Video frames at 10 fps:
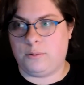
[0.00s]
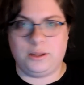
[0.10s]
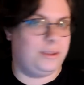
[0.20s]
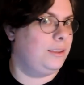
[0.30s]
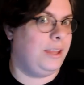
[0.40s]
and
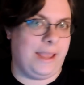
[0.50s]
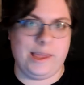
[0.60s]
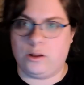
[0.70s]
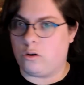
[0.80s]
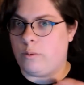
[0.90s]
when the
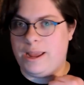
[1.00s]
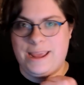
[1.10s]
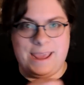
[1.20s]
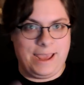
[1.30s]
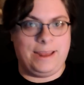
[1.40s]
Halo
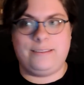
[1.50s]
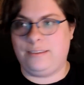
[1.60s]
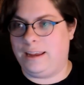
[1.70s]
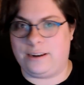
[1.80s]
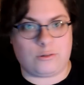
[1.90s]
Array
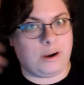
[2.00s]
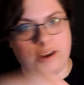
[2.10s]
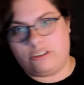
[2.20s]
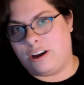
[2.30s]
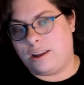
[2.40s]
hit, it
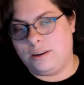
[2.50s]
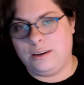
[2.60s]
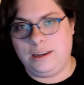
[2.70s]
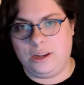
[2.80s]
crashed on,